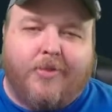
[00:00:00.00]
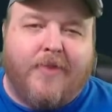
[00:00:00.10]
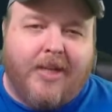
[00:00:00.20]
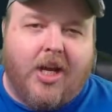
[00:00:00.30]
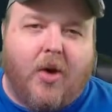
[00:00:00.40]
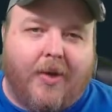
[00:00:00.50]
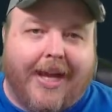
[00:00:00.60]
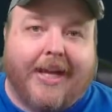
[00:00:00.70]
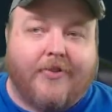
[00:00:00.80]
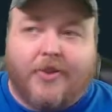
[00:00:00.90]
video and
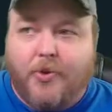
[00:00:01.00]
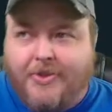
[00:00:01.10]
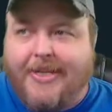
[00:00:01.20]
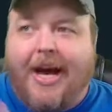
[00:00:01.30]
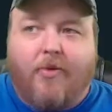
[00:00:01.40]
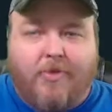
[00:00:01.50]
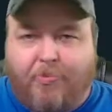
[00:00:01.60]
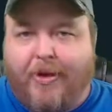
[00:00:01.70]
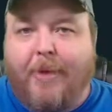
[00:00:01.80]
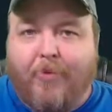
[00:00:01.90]
like slow it down and
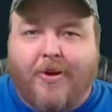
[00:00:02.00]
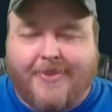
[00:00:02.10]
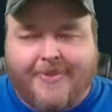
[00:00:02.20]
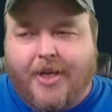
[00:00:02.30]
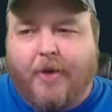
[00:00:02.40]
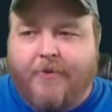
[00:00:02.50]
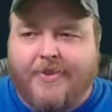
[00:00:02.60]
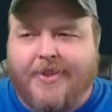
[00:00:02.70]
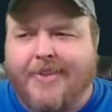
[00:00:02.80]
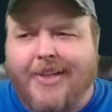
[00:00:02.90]
replay parts and stuff
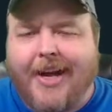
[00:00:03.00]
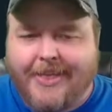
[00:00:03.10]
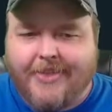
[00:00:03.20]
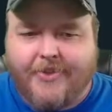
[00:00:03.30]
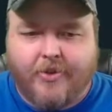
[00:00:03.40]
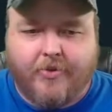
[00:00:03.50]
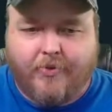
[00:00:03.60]
is a lot easier.